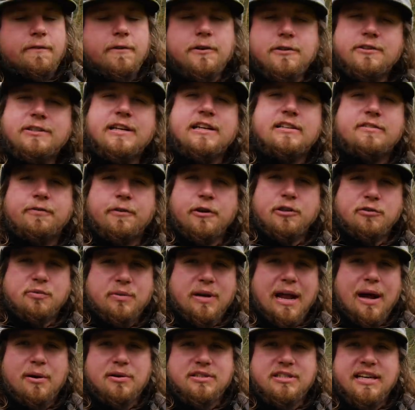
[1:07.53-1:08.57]
First things first,
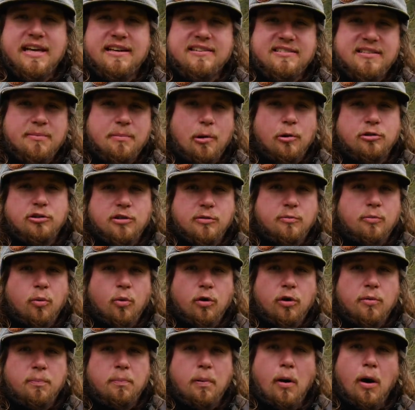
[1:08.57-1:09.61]
what I would say is the most
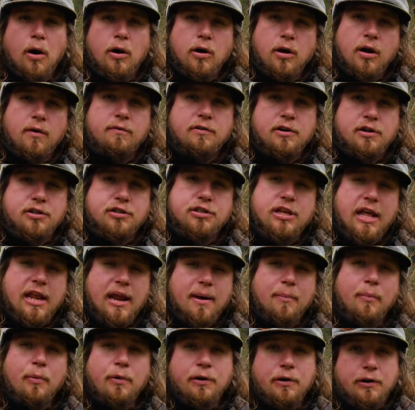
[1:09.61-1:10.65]
important part of your
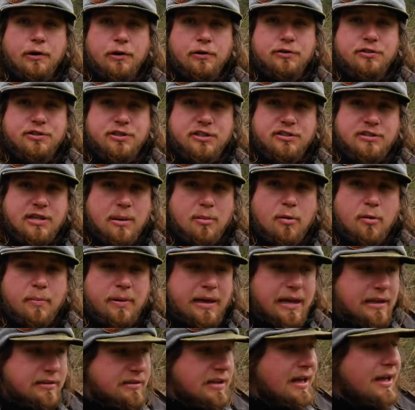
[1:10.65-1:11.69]
setup when you're using these double
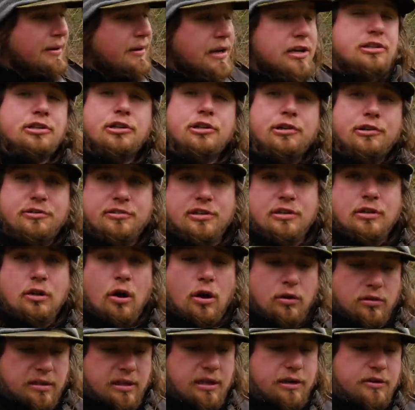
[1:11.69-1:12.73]
beads, because you're using
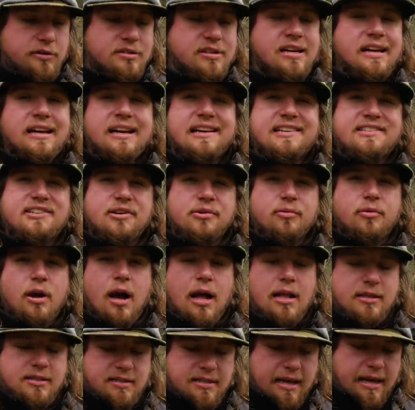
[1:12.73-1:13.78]
long leaders, is your
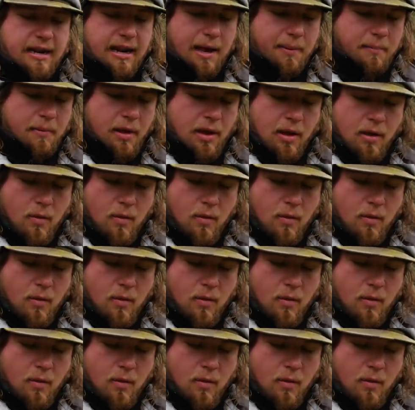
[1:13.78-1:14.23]
rod setup.